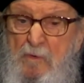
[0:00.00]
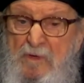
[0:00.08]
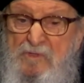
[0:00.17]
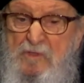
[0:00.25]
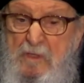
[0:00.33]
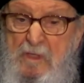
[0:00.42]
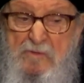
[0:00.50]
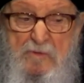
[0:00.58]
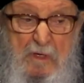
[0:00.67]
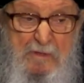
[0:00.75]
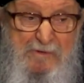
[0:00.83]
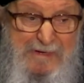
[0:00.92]
which
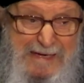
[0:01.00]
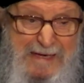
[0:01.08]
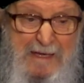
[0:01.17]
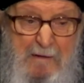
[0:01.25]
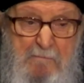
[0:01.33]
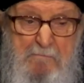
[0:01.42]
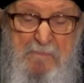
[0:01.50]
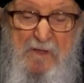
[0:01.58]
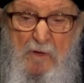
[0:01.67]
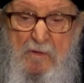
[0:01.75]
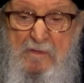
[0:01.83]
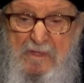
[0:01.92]
is really
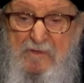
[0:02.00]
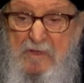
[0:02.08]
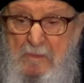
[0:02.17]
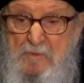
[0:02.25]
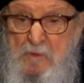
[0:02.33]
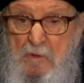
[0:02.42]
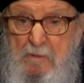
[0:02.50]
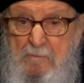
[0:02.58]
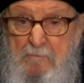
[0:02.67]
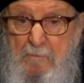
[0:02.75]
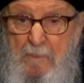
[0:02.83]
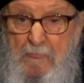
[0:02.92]
beyond description.
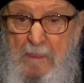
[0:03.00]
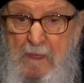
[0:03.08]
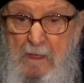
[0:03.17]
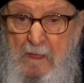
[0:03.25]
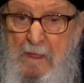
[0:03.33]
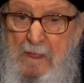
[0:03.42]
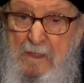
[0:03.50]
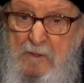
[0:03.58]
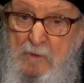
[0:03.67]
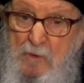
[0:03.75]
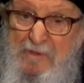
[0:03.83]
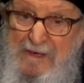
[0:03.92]

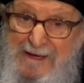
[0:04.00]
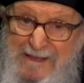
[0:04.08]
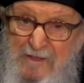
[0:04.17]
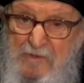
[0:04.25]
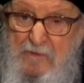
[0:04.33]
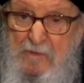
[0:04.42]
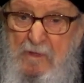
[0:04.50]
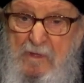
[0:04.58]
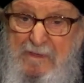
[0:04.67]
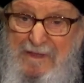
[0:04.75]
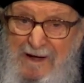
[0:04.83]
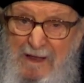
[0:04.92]
So
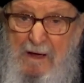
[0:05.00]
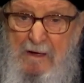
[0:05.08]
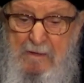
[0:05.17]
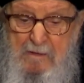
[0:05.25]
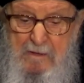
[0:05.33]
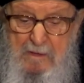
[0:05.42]
there are